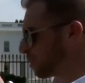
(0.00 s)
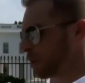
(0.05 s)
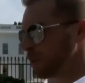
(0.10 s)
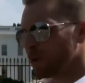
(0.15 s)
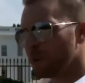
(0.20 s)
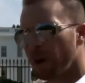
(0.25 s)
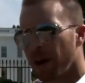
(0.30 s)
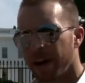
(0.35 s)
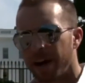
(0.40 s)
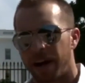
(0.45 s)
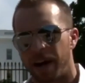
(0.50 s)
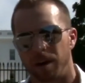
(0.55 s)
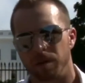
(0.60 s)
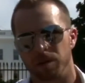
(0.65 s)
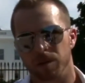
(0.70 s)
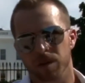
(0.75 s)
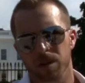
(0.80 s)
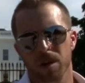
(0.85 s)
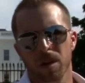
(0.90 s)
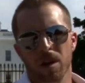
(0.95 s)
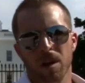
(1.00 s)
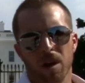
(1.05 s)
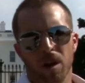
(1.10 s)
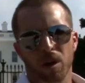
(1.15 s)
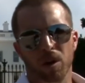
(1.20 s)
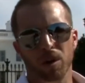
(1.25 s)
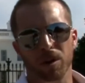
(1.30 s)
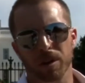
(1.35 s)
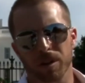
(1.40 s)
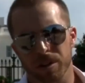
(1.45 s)
of the state
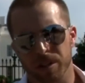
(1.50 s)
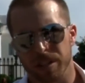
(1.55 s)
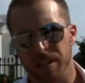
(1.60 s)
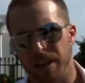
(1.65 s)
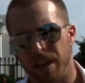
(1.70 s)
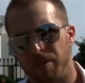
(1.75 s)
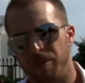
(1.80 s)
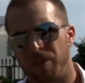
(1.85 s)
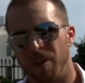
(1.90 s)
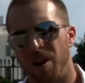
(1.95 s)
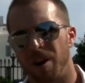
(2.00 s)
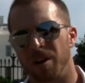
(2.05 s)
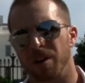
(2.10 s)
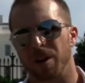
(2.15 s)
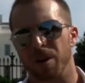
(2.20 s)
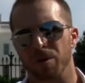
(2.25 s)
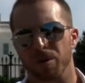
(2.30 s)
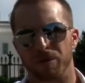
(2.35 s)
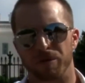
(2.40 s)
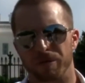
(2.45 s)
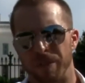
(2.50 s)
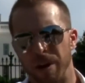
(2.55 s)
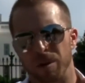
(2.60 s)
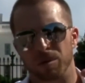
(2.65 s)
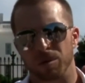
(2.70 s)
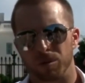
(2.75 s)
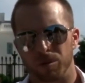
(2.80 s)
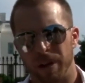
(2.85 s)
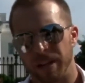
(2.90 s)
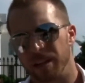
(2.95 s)
should probably spend a little time in
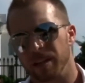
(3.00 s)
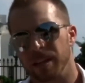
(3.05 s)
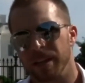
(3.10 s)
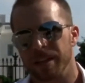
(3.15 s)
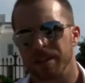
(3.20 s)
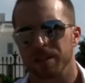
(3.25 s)
countries where the